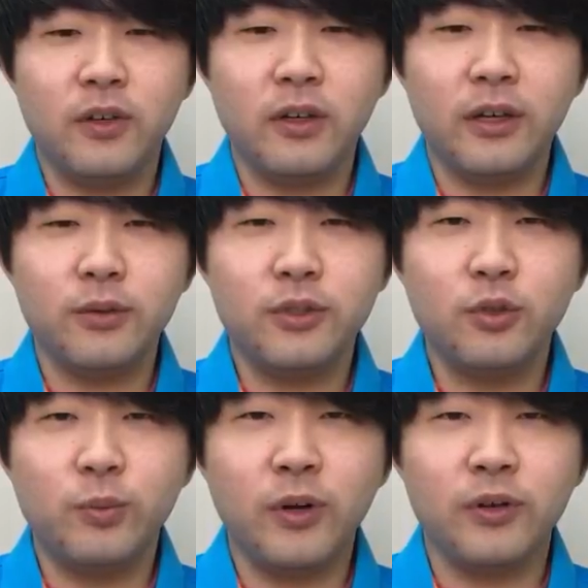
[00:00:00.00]
language
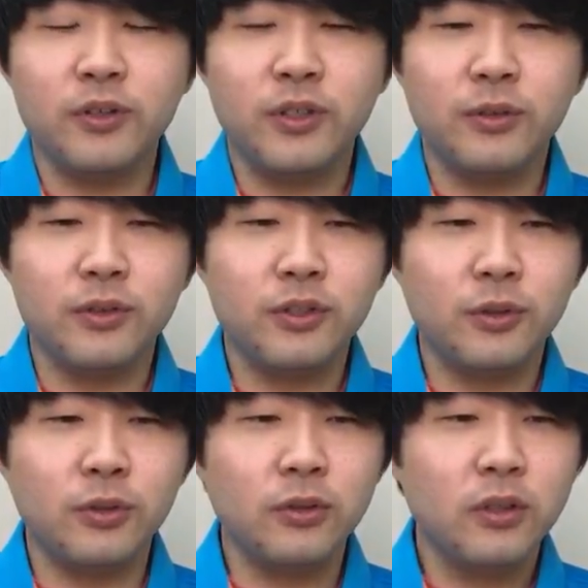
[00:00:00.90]
school partners here in
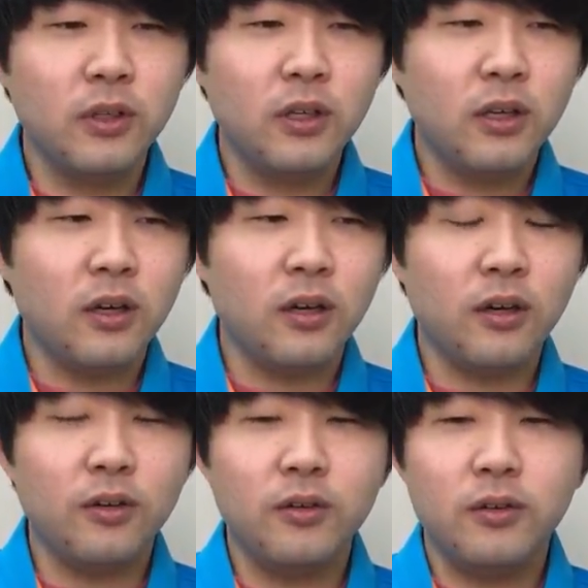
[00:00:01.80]
Seoul.
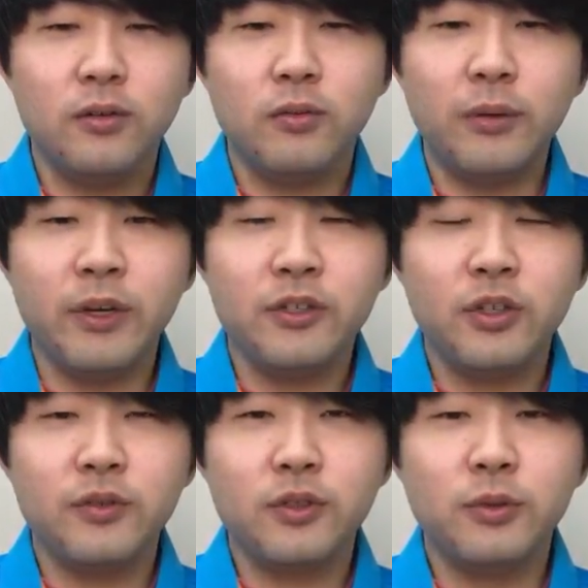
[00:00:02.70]
while we also
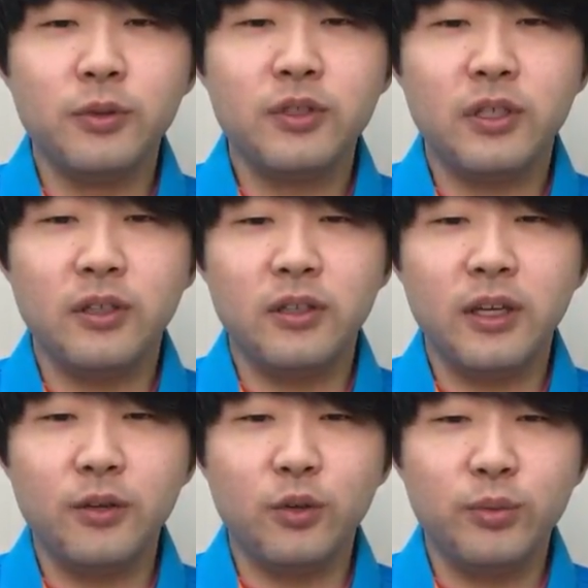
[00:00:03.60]
have schools in
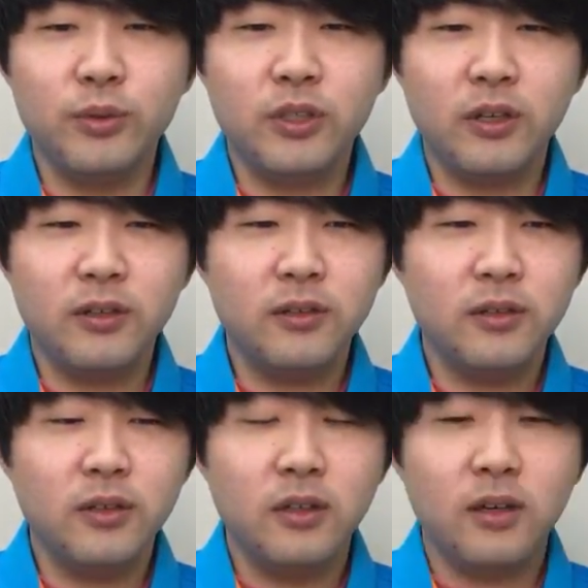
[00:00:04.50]
Daegu and Busan,
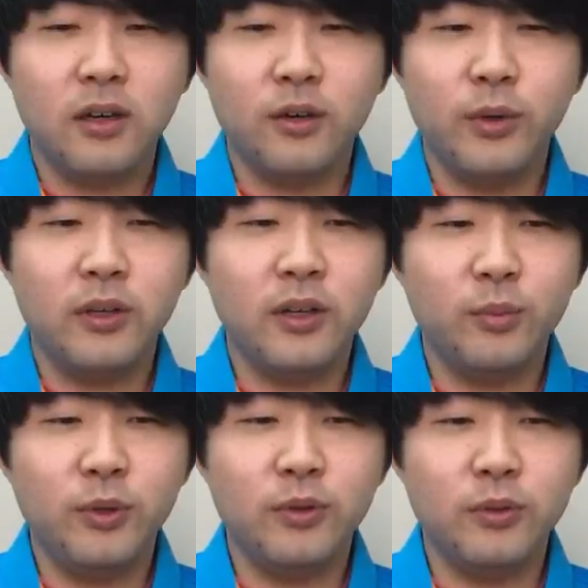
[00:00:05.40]
we can
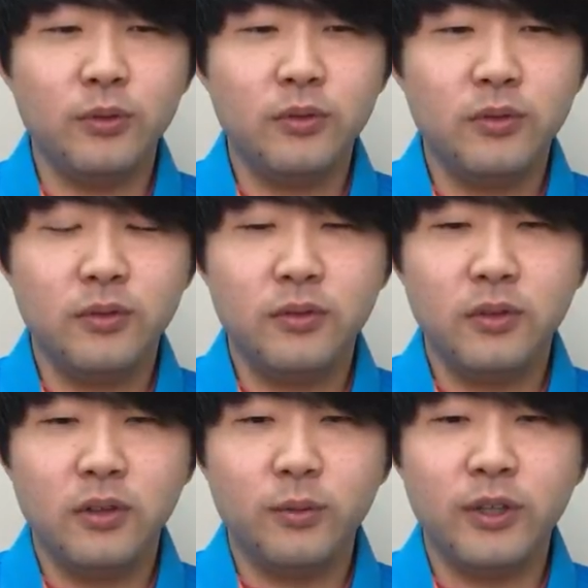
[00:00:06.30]
help you
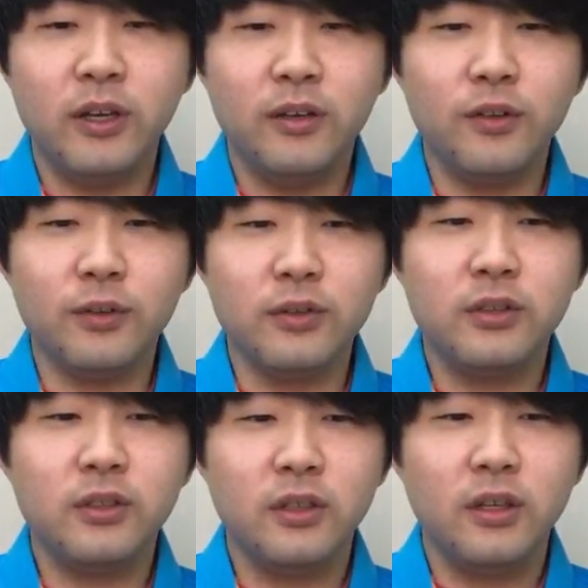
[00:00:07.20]
with any of
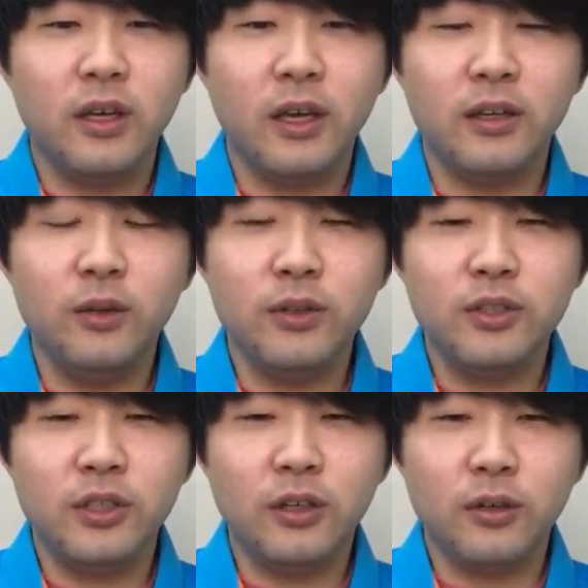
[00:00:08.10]
those. And you can
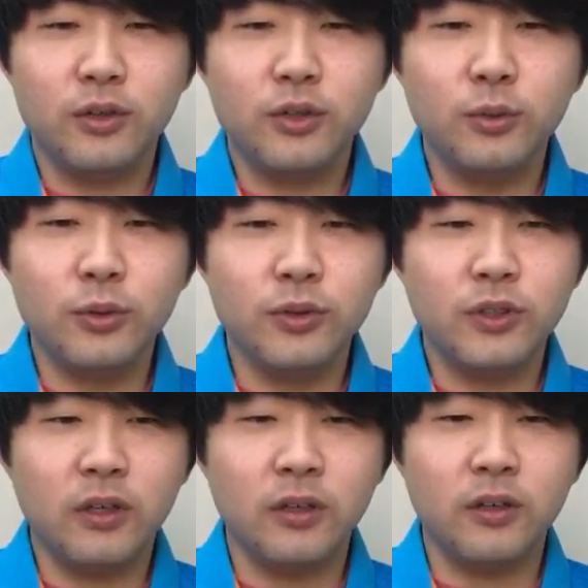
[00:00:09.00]
see all our schools
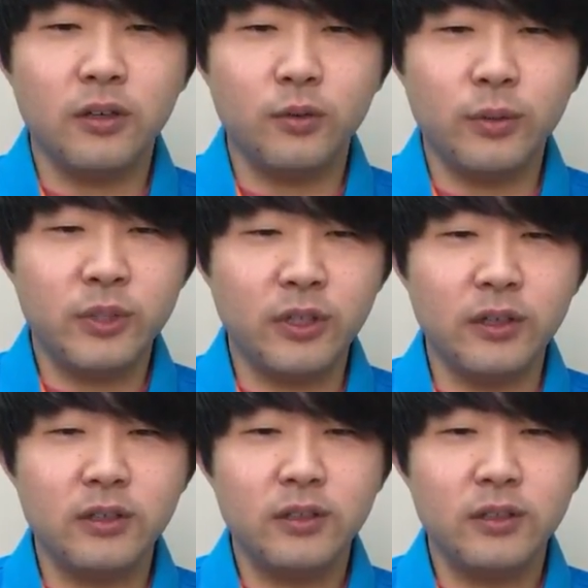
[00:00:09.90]
on our website,